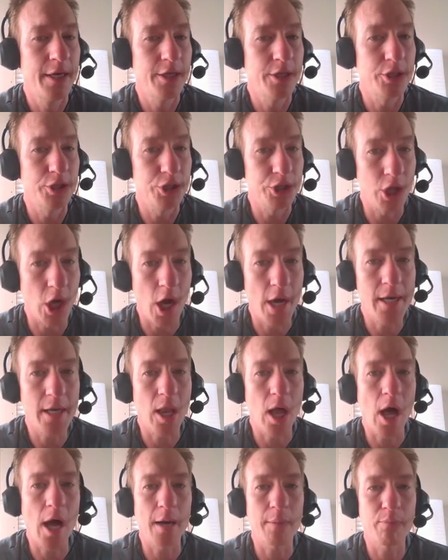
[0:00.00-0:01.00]
John
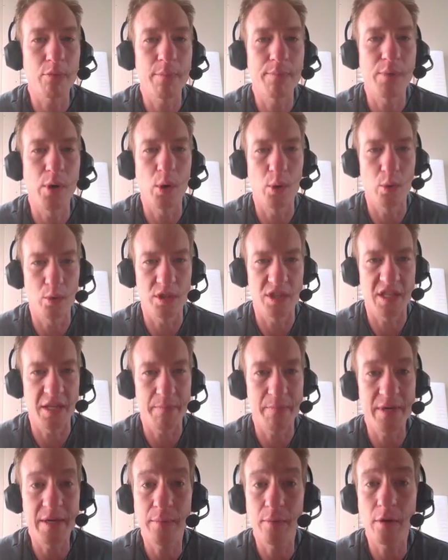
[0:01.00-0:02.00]
Locke proposed
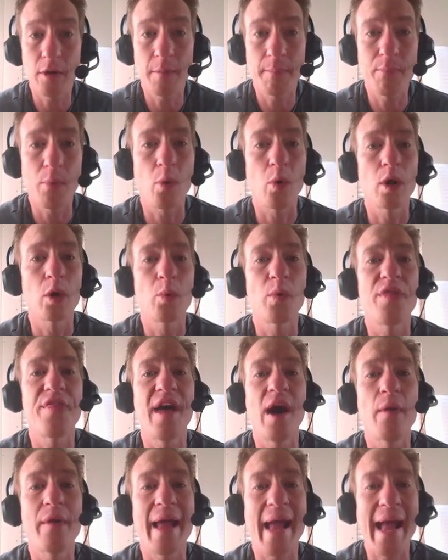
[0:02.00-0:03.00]
that people are born
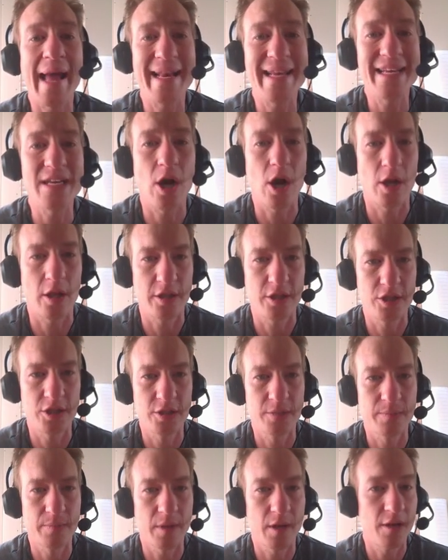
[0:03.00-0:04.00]
without any
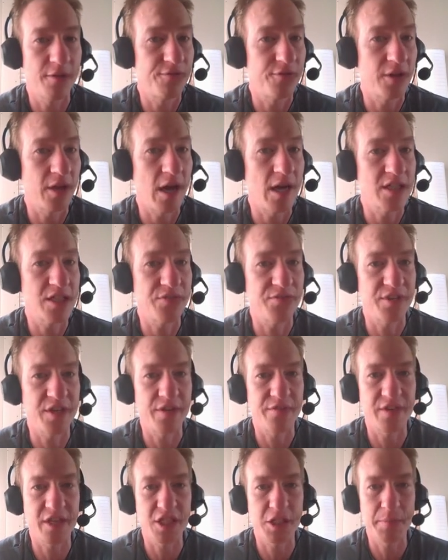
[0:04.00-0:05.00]
knowledge, a philosophy
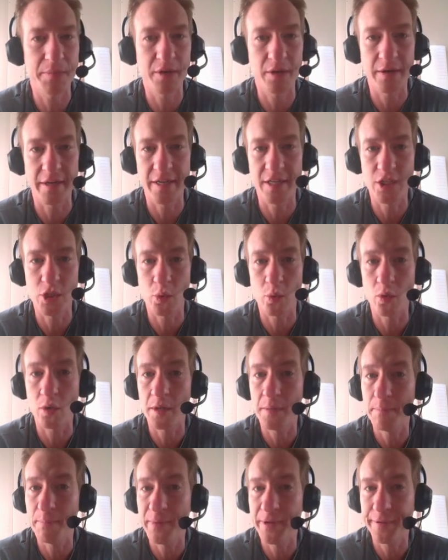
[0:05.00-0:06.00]
of experience
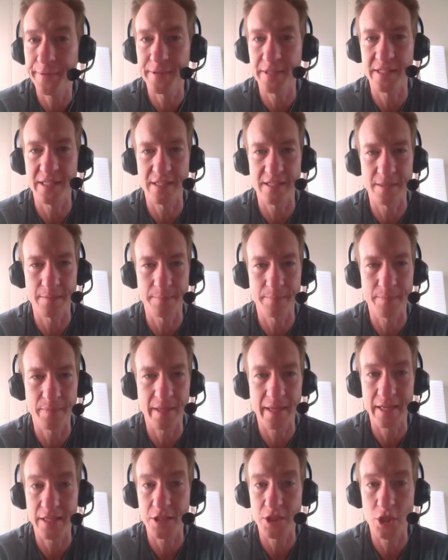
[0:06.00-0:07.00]
or empiricism,
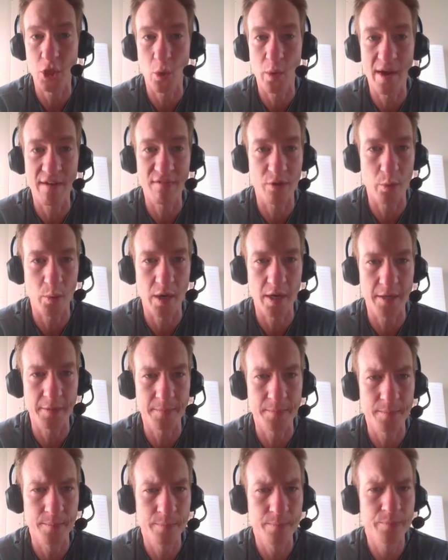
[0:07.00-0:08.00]
and so
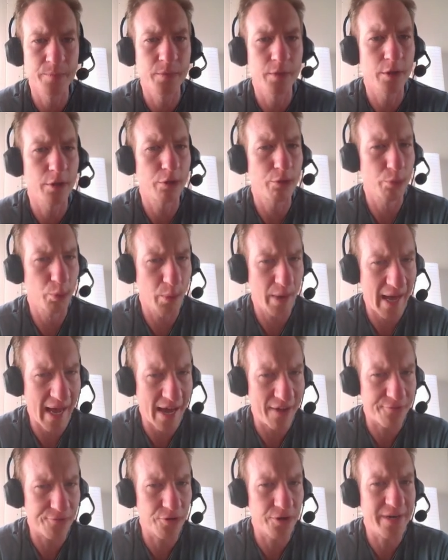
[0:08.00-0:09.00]
everyone, through
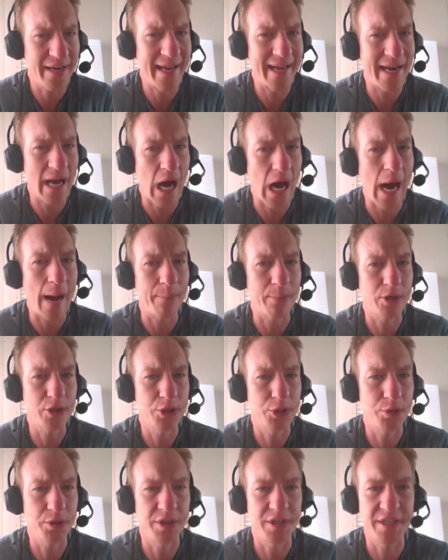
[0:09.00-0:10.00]
effort and
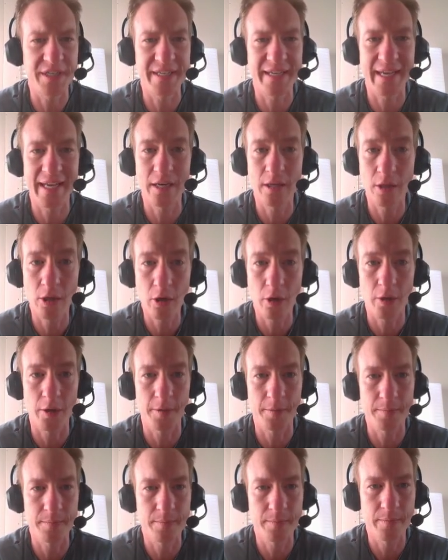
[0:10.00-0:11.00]
opportunity, can learn.